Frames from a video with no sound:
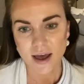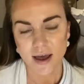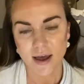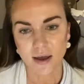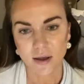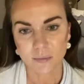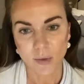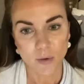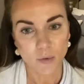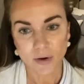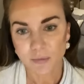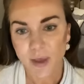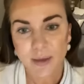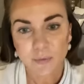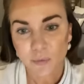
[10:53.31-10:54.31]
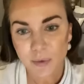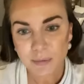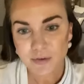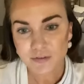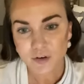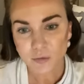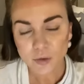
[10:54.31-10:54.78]
I want to make women
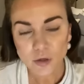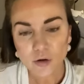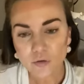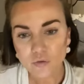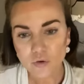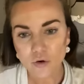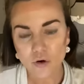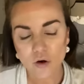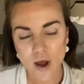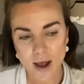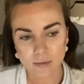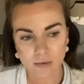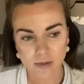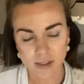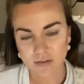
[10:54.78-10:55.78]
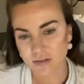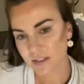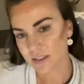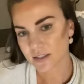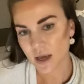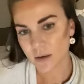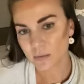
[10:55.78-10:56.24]
feel beautiful. I believe in this
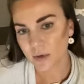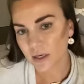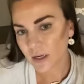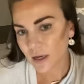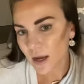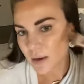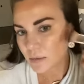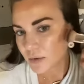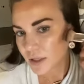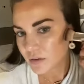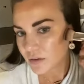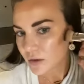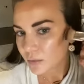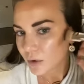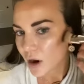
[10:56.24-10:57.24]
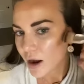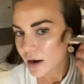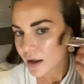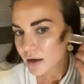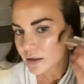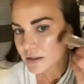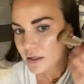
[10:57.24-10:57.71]
company. I believe in the
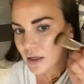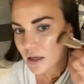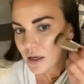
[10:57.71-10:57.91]
product.